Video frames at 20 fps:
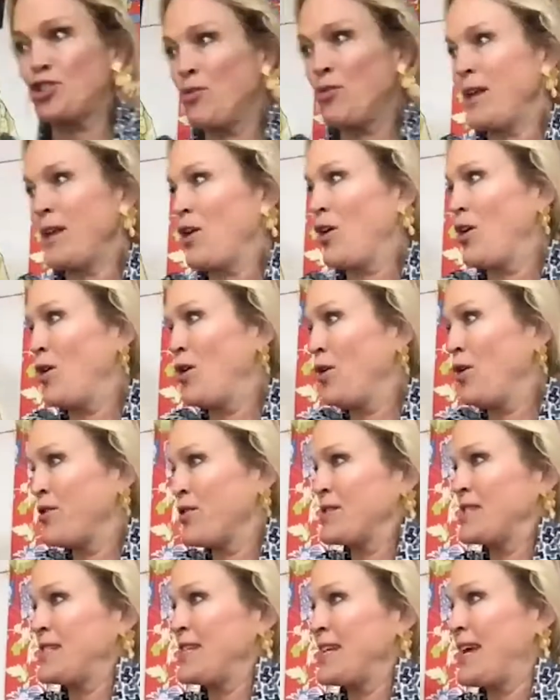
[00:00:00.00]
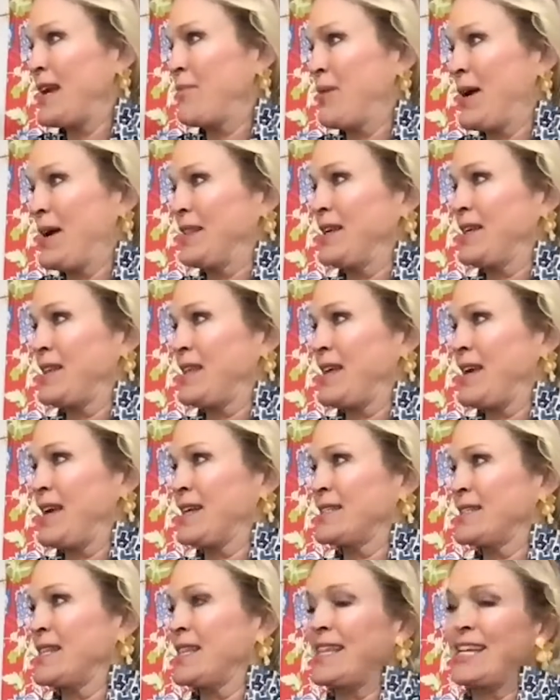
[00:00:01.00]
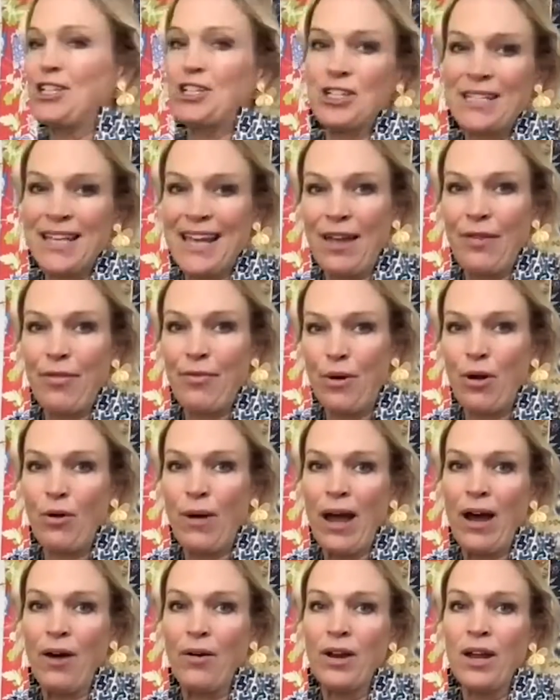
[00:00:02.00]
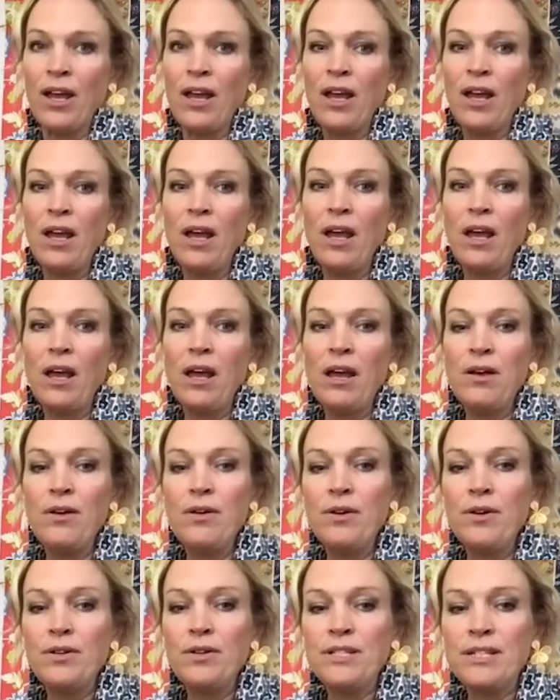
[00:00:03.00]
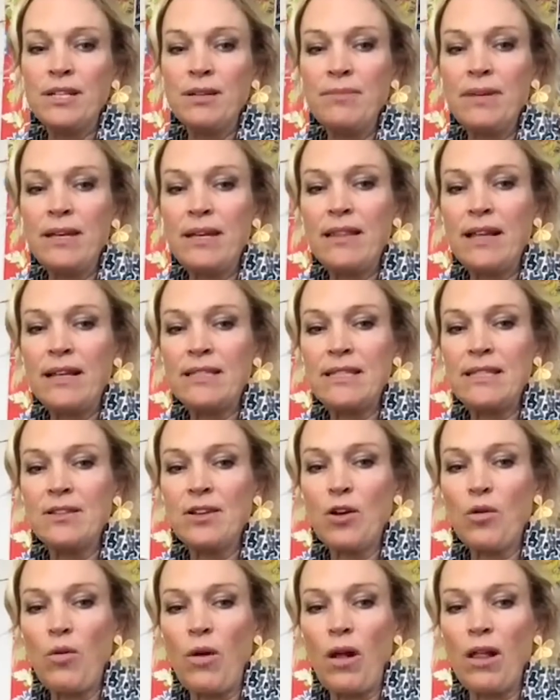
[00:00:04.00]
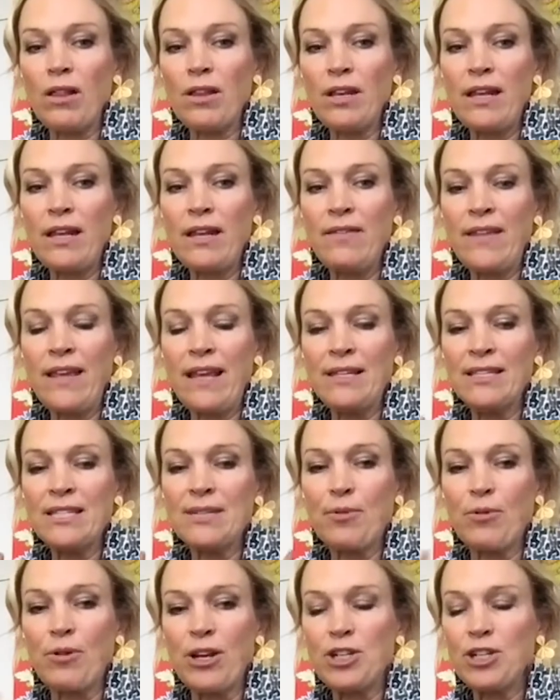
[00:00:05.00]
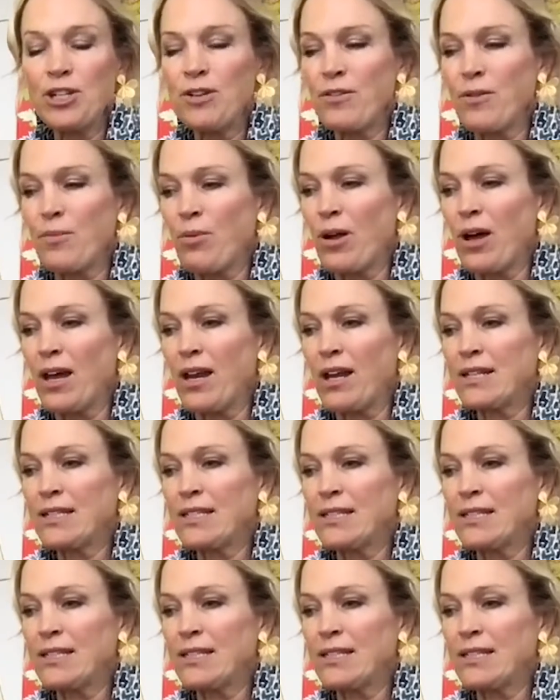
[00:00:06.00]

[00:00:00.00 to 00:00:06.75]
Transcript: me all their CK Bradley things that they just can't throw out. To me, that's in the quality and the inspiration of the product.